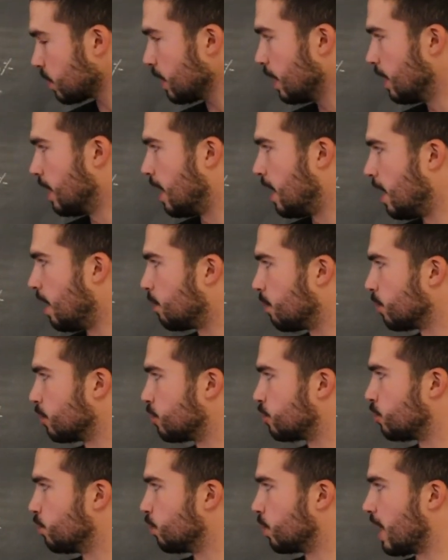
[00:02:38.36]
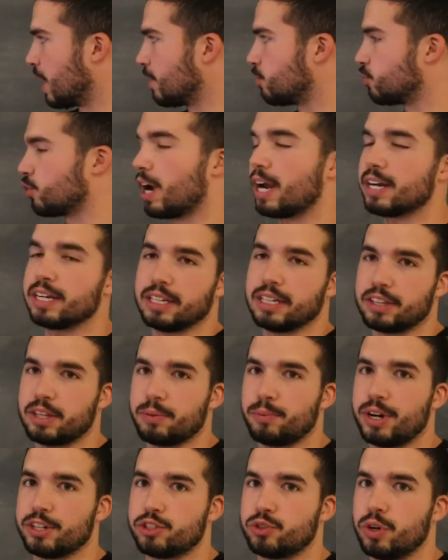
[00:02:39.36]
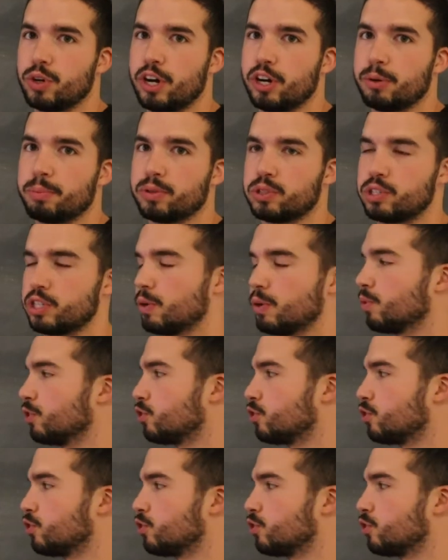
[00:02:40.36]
we're not trying to let them rest to 100%.